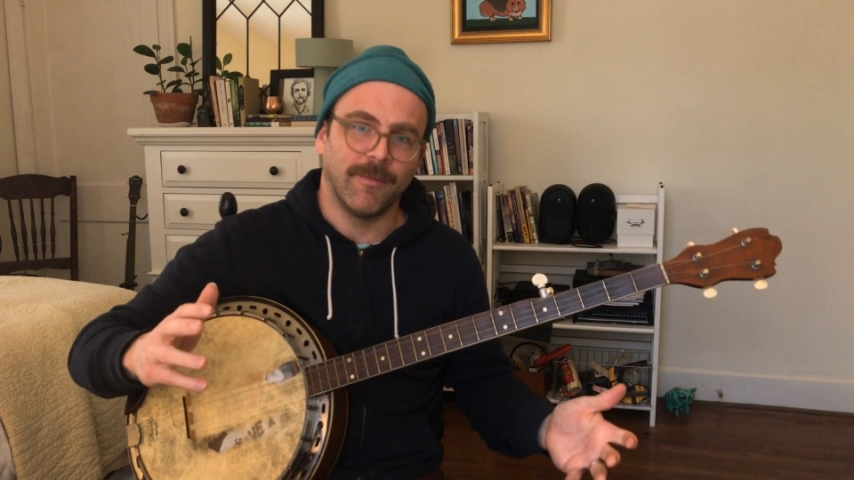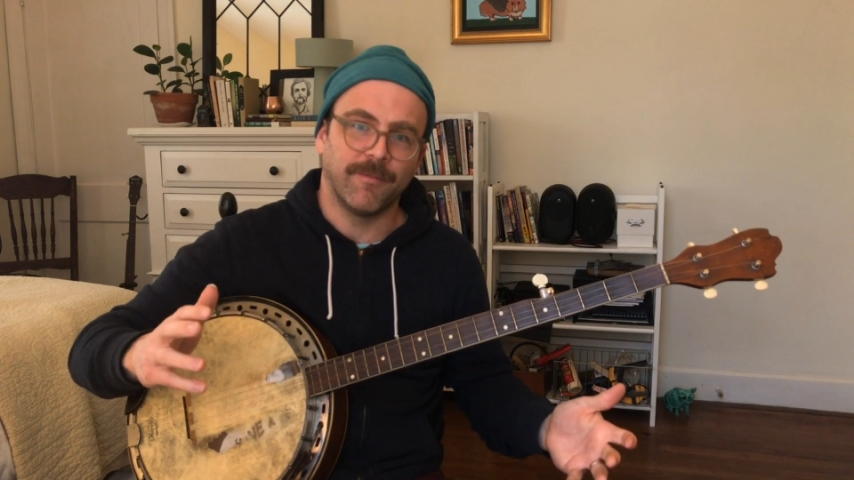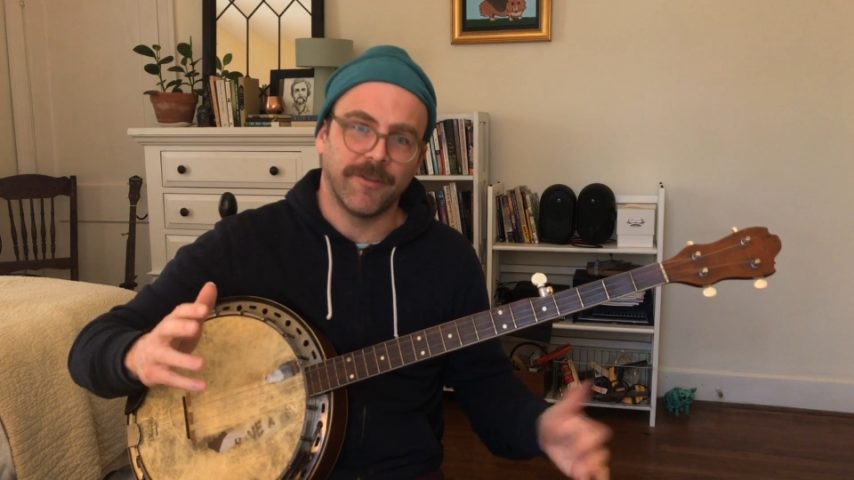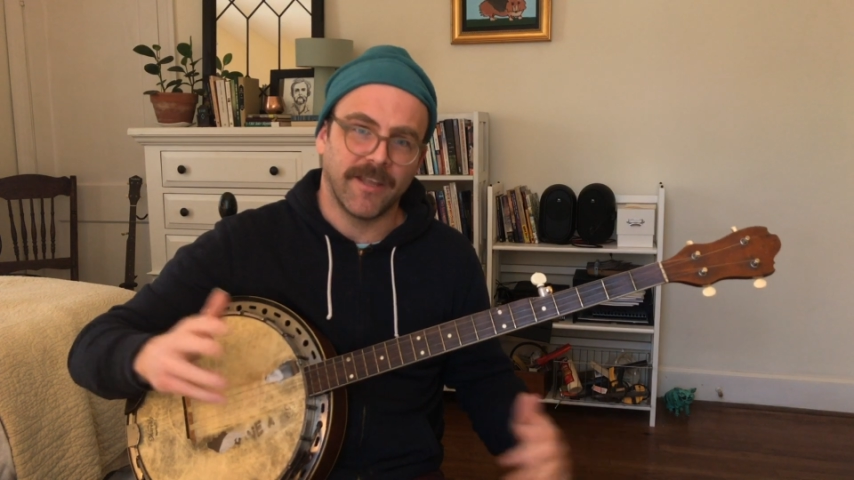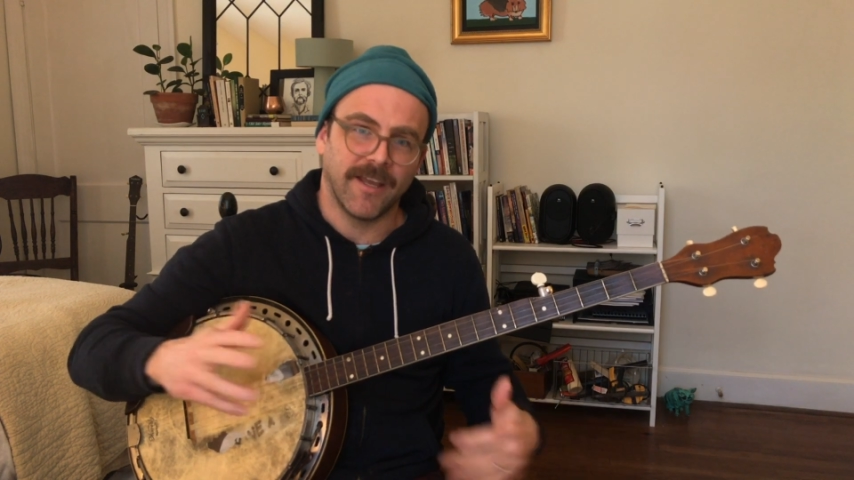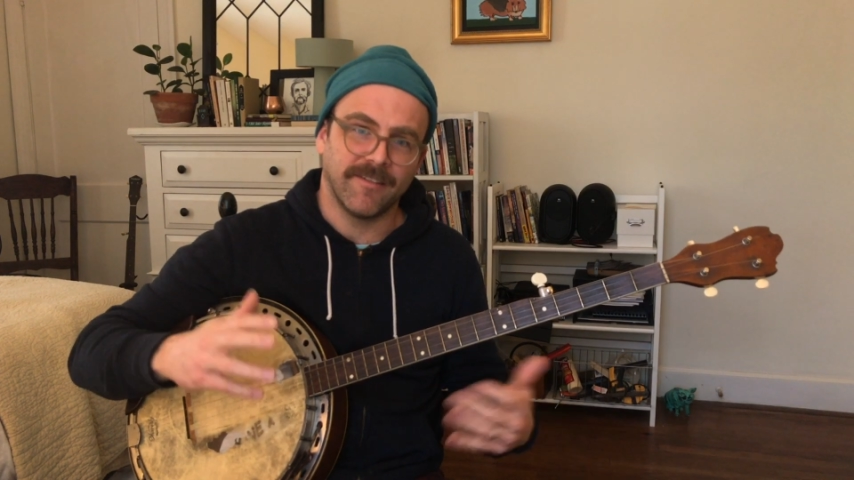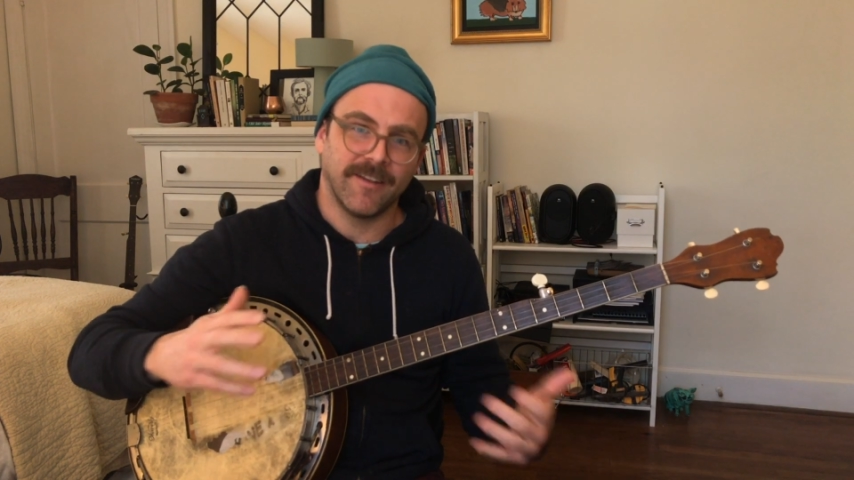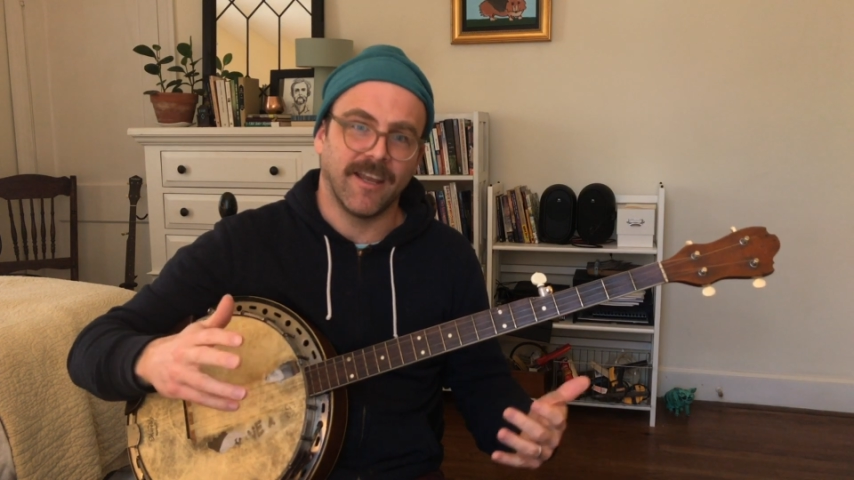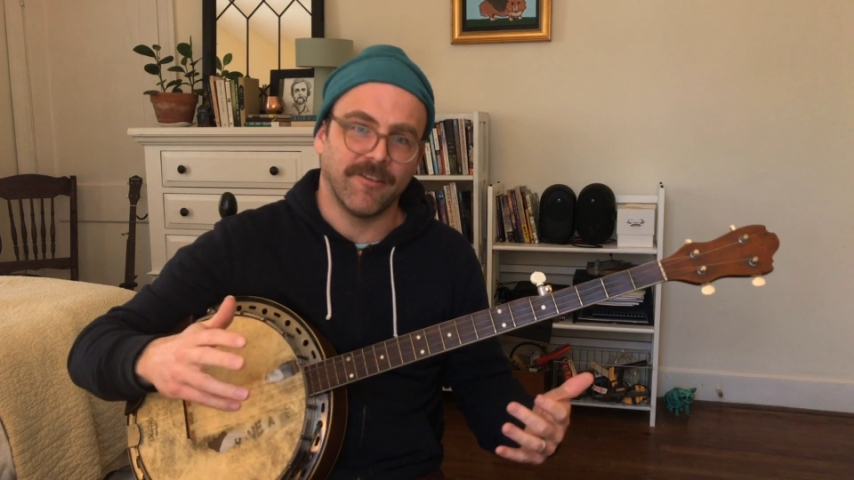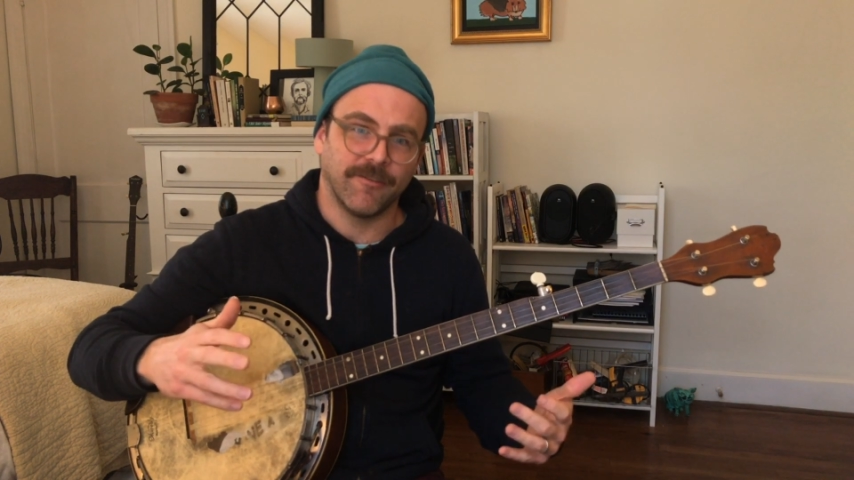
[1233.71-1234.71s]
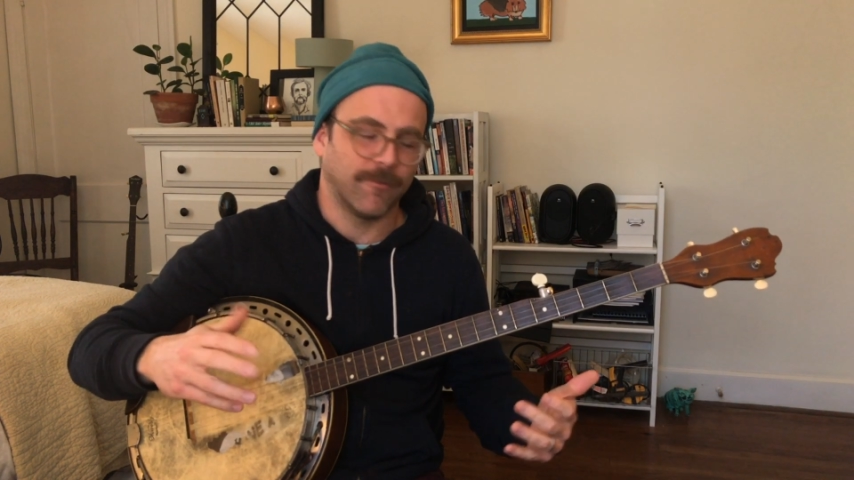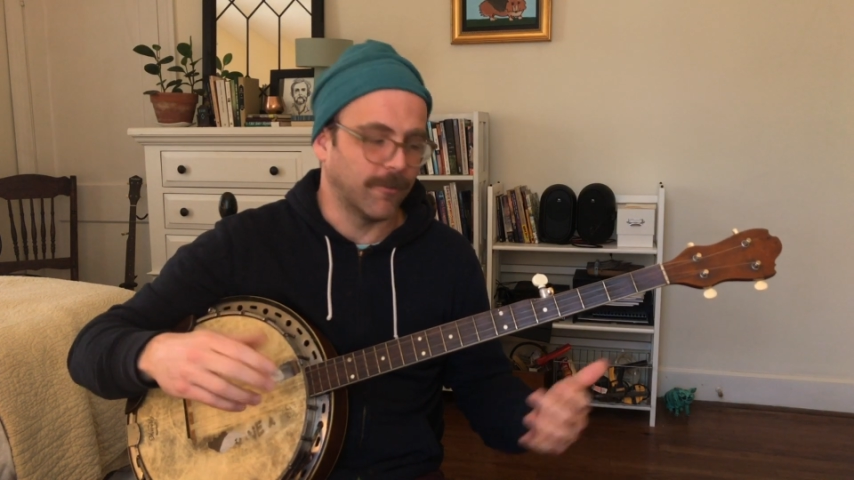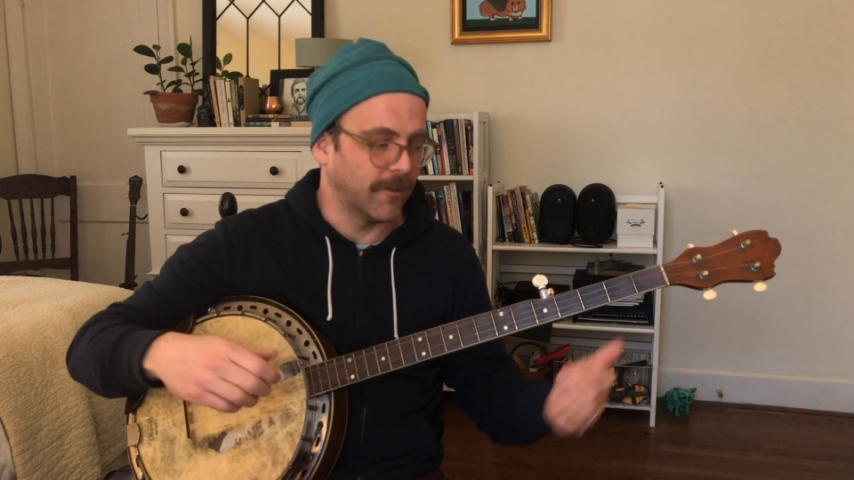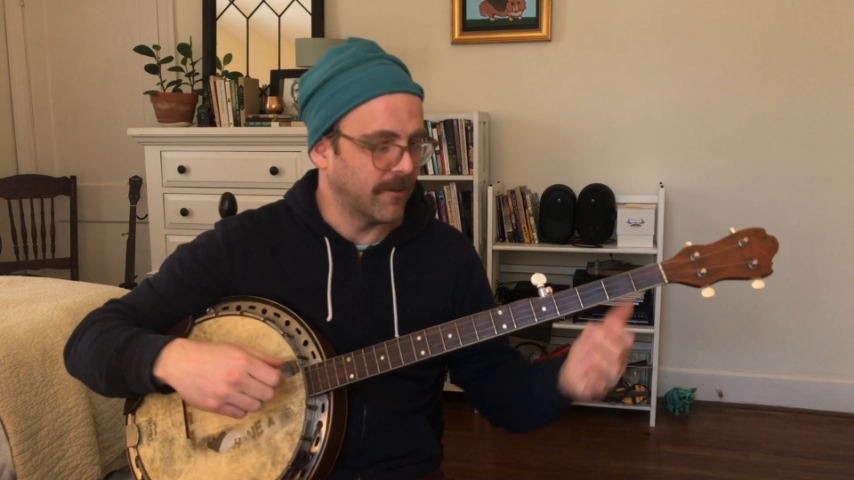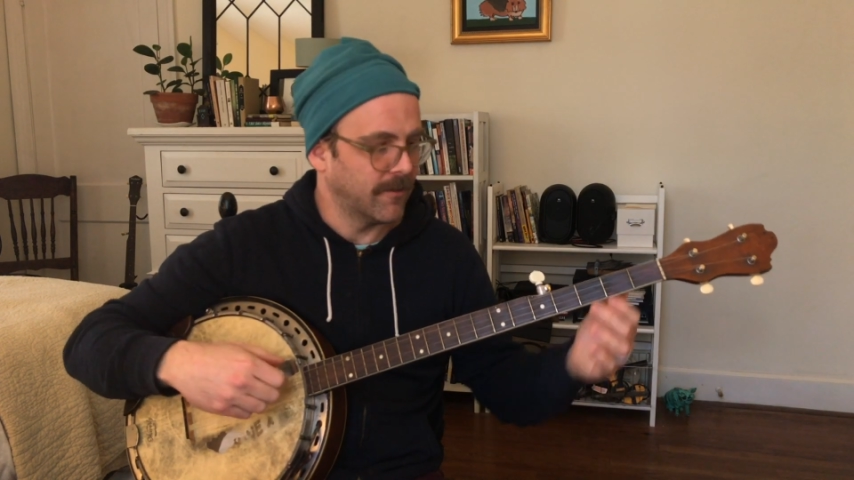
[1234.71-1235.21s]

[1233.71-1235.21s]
put that together for you.